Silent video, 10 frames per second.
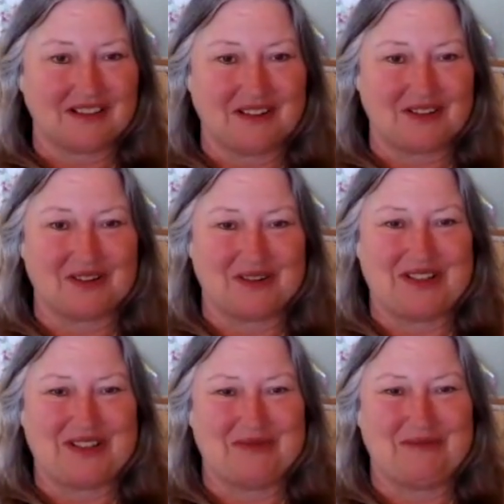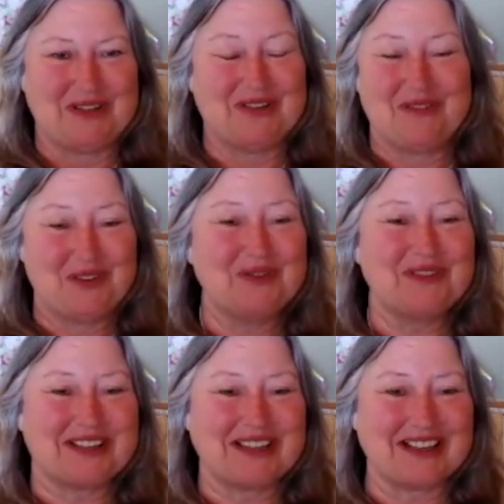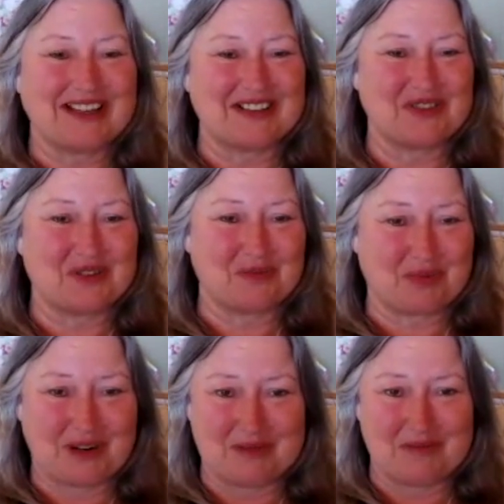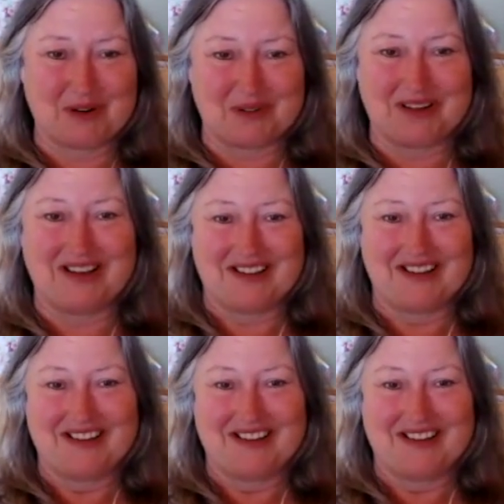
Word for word: you're going to be using it as your primary